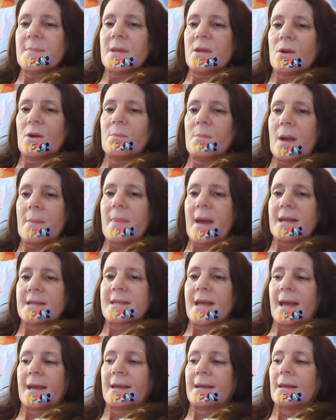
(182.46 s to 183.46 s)
me on my bad
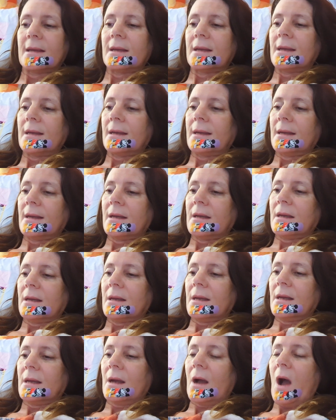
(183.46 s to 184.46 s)
day.
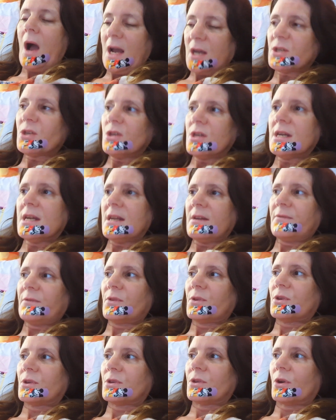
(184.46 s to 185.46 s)
I do need
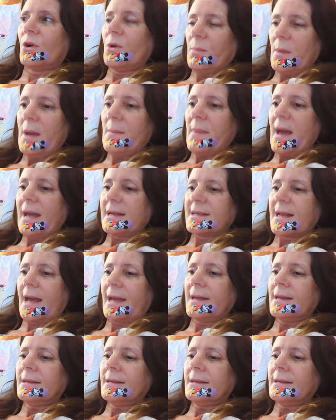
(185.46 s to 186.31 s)
food on my bad day.